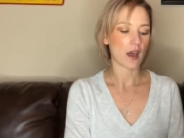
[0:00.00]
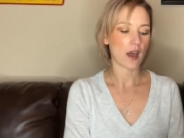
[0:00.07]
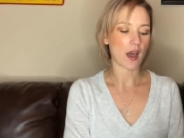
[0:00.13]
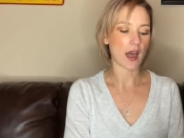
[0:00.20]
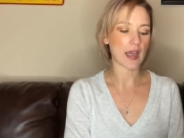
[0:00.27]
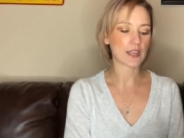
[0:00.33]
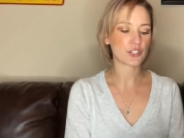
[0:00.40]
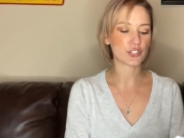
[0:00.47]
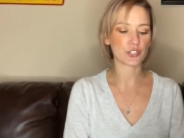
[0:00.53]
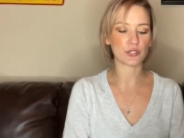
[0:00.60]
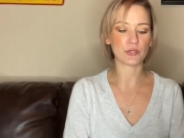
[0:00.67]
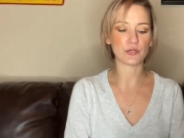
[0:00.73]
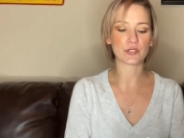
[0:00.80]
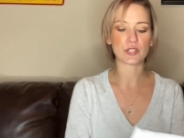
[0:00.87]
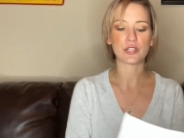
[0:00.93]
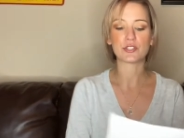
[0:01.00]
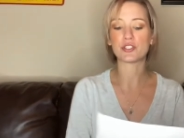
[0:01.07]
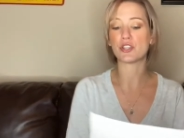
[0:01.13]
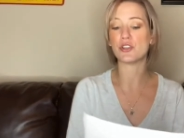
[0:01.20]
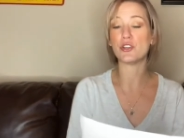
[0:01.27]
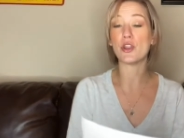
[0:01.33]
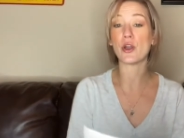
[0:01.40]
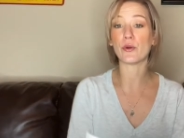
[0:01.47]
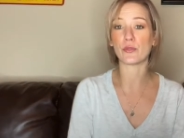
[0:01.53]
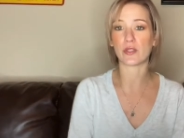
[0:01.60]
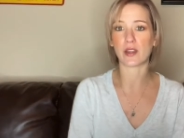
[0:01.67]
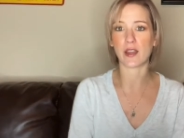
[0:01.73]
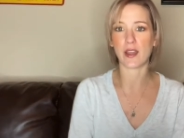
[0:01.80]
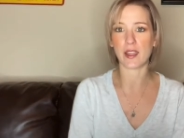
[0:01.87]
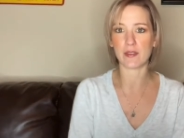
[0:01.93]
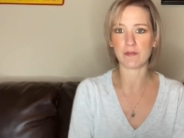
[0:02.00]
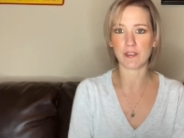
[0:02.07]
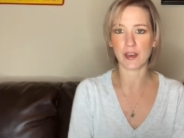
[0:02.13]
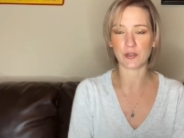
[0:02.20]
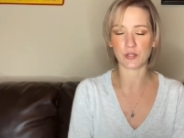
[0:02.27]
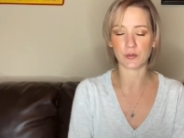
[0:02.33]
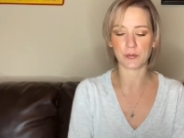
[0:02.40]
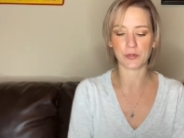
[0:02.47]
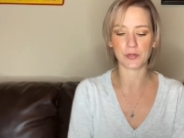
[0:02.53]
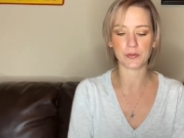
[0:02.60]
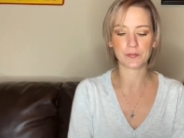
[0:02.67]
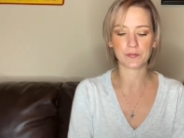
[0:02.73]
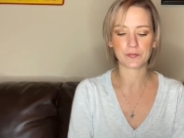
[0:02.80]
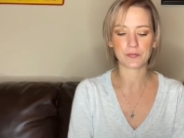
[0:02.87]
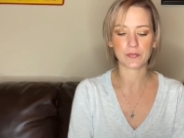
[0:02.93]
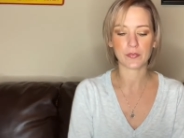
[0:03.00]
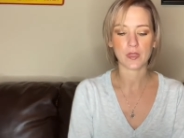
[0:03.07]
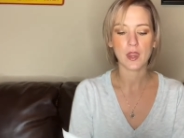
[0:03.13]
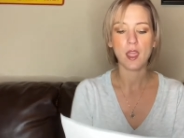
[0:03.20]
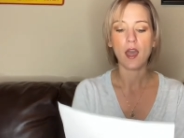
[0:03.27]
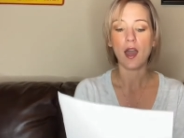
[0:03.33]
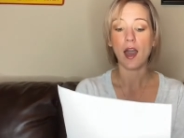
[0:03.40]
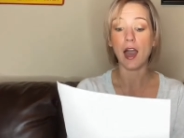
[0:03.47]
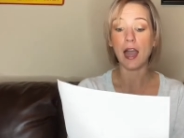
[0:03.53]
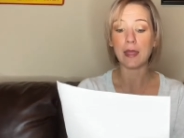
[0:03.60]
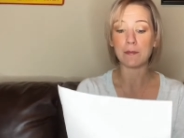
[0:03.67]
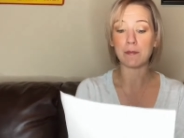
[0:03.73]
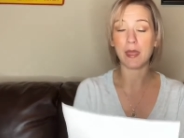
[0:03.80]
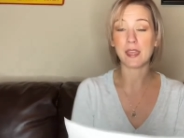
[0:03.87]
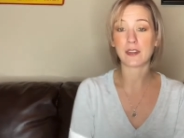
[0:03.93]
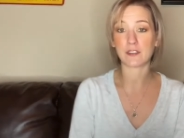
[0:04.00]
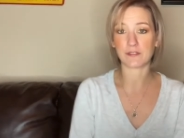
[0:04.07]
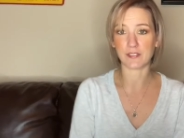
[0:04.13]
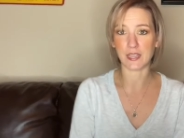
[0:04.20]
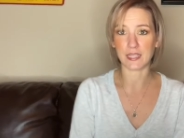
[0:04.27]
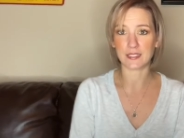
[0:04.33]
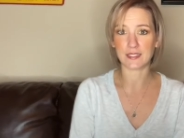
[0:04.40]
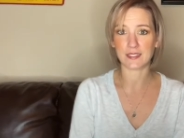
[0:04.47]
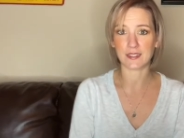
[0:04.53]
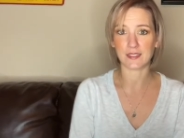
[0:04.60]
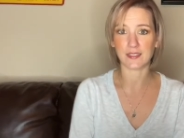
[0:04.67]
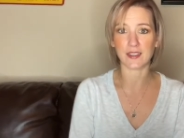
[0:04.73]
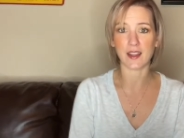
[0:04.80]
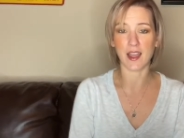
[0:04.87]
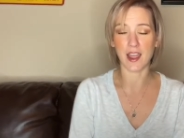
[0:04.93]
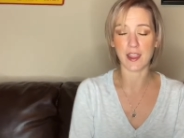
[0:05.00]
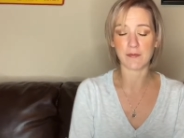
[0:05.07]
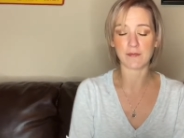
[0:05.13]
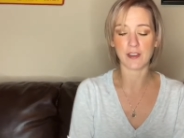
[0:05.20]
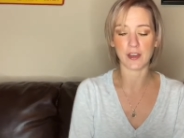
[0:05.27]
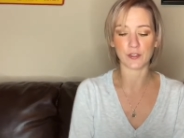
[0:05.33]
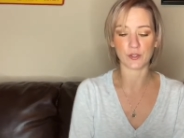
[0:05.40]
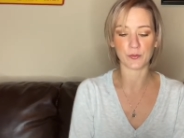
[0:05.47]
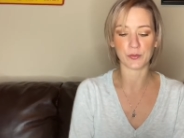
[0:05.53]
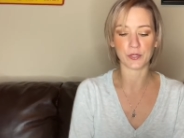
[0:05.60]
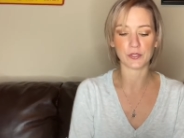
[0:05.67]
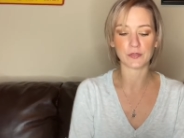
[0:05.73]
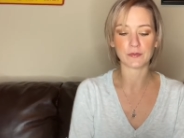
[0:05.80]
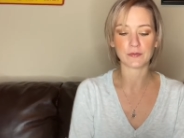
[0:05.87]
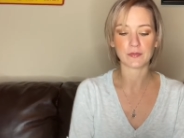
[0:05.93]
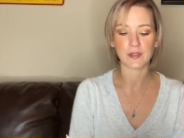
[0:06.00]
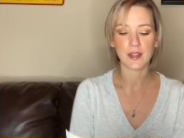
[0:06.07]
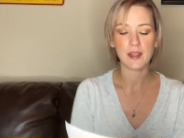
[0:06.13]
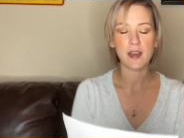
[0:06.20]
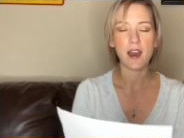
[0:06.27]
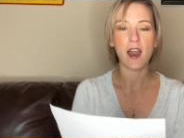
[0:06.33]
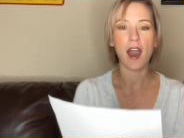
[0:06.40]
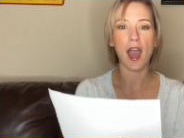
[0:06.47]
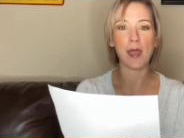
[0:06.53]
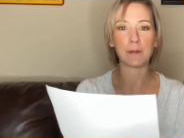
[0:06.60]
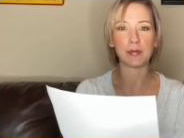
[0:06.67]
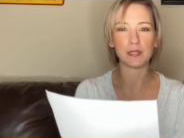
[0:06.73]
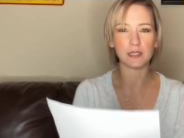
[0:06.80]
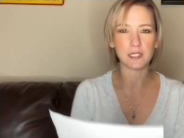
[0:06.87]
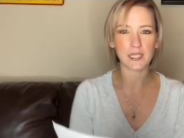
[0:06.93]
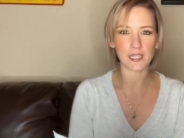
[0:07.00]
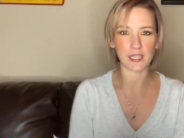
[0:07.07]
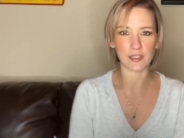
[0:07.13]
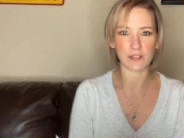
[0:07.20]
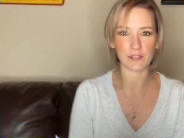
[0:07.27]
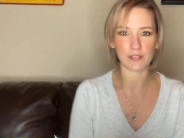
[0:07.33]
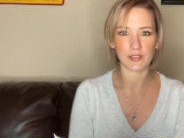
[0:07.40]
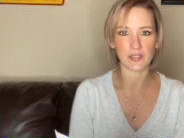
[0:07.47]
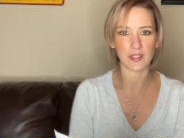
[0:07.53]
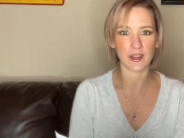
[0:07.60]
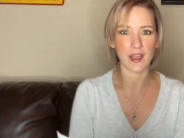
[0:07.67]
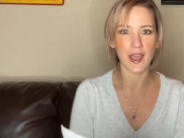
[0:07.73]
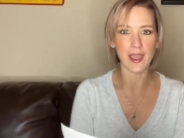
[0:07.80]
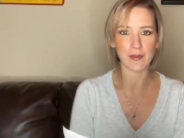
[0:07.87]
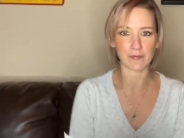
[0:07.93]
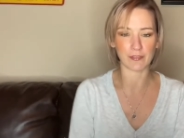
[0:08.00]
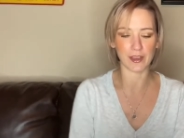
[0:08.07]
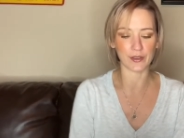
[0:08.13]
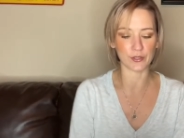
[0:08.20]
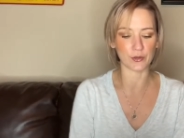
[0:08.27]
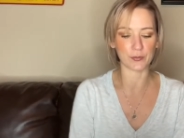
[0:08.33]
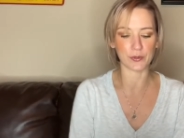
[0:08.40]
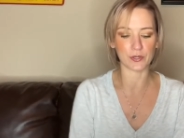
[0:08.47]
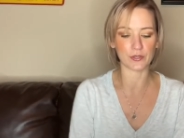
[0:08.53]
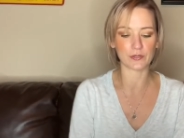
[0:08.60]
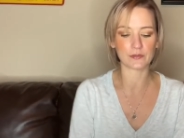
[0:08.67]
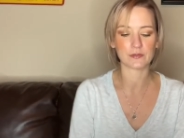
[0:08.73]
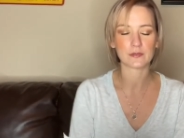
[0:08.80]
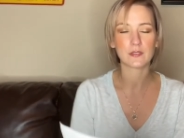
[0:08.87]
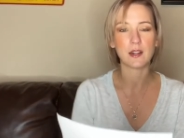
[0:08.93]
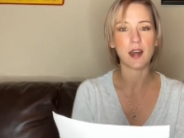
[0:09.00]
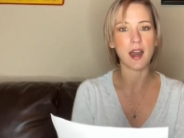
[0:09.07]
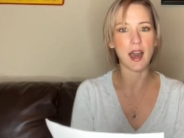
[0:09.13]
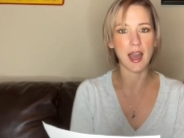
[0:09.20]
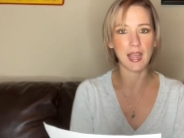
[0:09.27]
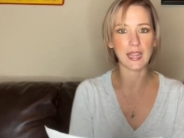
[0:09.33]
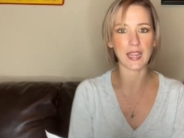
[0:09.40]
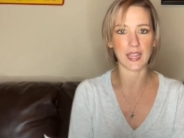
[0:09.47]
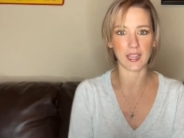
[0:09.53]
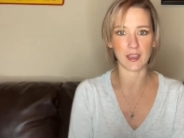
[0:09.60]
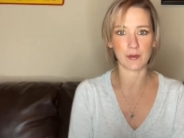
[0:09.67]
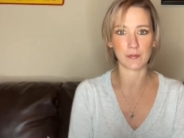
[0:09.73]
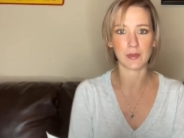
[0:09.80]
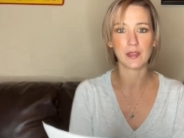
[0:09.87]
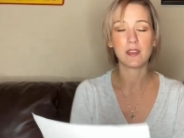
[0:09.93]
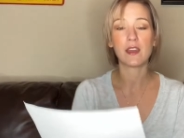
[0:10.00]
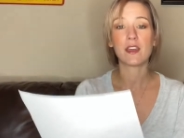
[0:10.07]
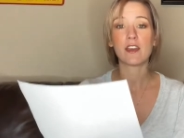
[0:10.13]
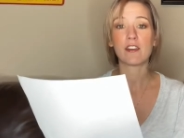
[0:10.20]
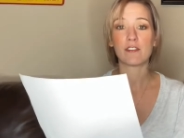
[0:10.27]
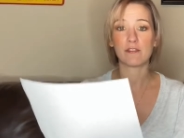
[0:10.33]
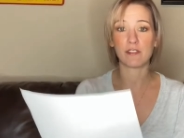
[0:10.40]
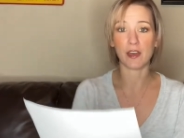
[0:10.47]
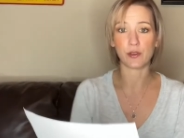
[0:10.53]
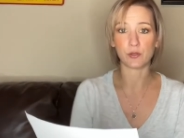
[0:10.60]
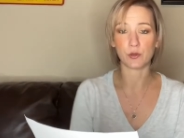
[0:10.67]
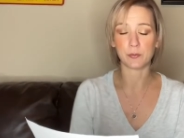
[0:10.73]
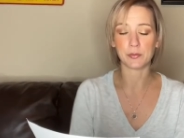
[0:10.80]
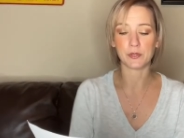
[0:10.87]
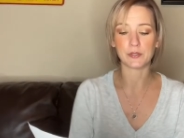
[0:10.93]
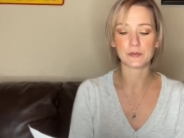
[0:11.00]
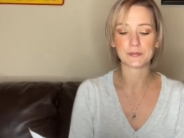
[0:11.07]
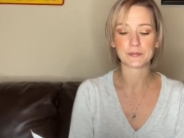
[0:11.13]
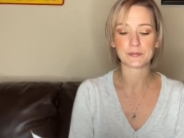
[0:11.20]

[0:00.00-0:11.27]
I choose to know that I am valuable. I manifest that I am valuable. I believe that I am valuable. I am valuable.